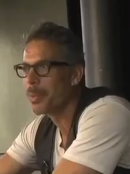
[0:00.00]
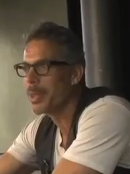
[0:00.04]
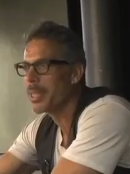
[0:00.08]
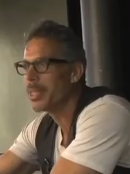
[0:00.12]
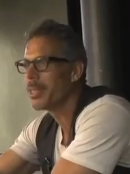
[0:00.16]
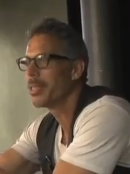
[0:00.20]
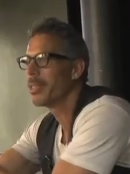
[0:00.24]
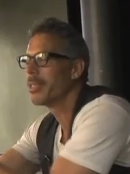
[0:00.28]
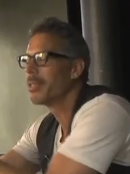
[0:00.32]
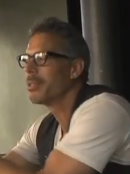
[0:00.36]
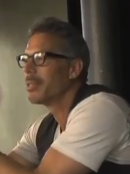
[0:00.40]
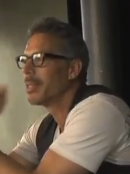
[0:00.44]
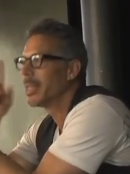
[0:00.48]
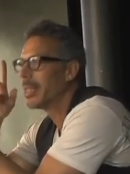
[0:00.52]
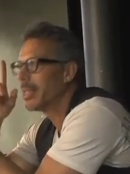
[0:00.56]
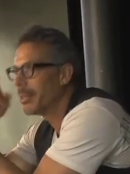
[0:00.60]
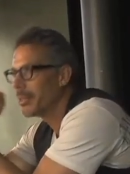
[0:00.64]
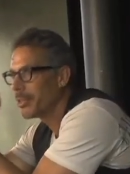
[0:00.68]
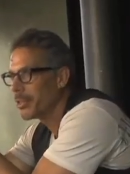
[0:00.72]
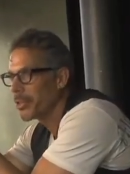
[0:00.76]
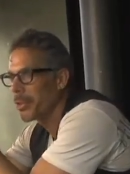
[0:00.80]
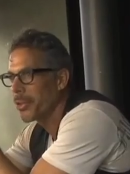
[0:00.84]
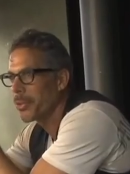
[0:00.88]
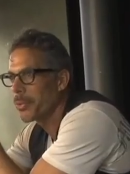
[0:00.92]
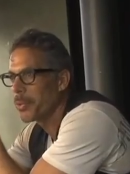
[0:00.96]
the window
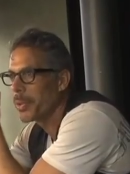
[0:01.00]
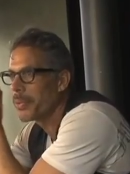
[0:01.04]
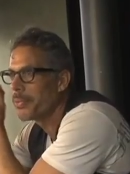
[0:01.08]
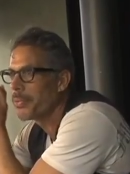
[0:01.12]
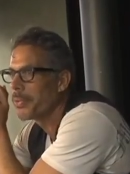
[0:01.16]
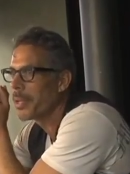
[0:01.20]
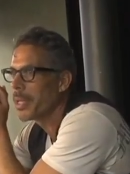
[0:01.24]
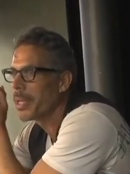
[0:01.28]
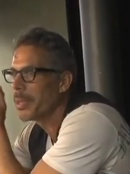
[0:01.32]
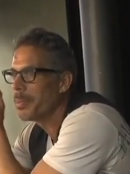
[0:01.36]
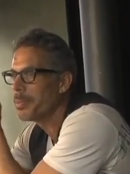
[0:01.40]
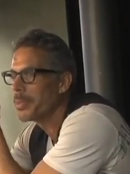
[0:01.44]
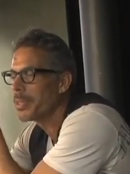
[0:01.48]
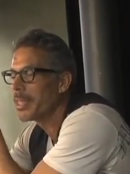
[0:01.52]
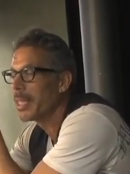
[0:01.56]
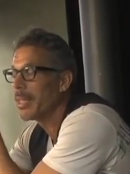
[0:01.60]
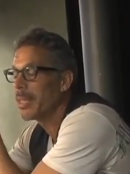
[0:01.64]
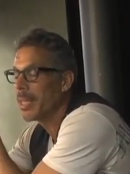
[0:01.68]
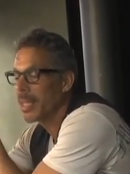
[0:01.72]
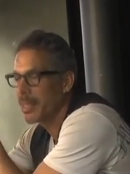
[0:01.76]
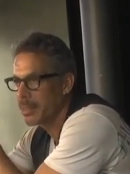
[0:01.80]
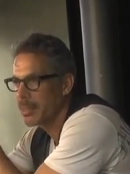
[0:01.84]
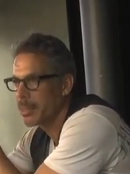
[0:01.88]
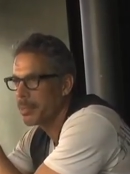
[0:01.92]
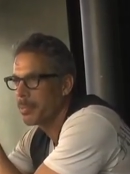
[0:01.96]
and took three frames,
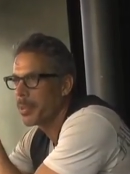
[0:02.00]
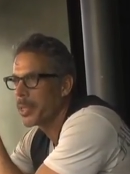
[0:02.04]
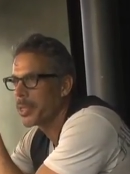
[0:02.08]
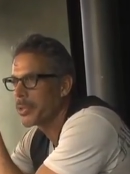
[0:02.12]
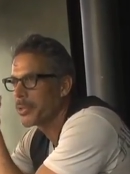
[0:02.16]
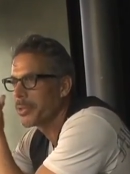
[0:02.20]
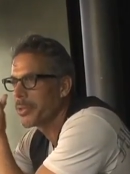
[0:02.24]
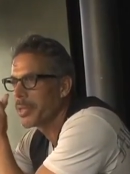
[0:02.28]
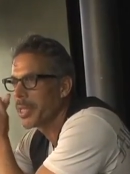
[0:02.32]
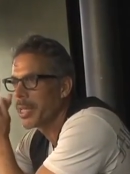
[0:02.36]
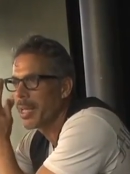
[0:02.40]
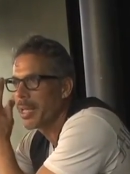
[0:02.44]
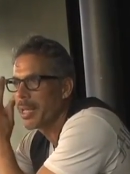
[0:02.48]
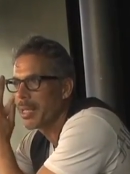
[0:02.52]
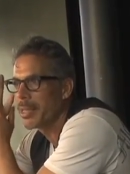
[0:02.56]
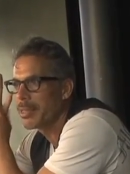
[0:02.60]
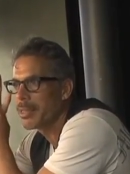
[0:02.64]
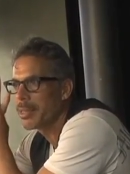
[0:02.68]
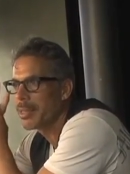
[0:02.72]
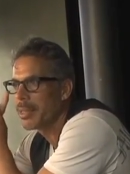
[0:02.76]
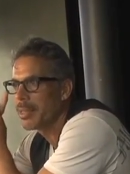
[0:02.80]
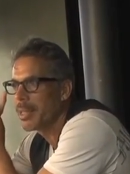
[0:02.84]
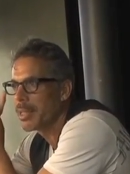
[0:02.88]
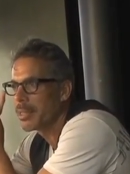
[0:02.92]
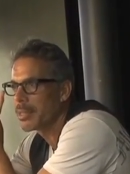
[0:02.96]
and that's the picture that
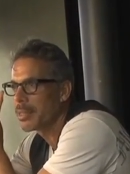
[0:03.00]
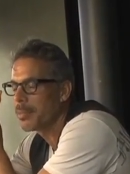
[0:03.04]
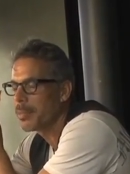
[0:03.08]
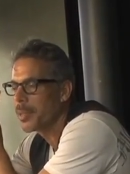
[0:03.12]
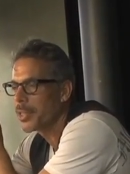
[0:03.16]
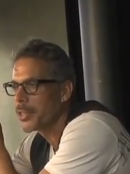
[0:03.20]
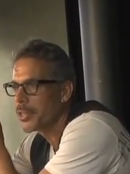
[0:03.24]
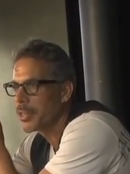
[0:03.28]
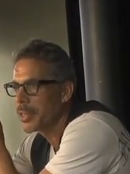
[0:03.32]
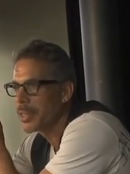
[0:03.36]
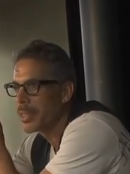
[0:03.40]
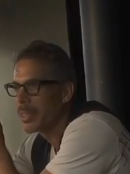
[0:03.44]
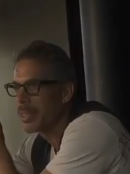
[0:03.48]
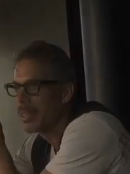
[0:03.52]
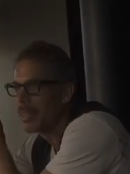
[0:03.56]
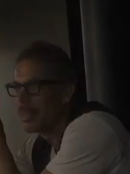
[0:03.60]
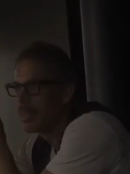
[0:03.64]
hangs in the exhibition.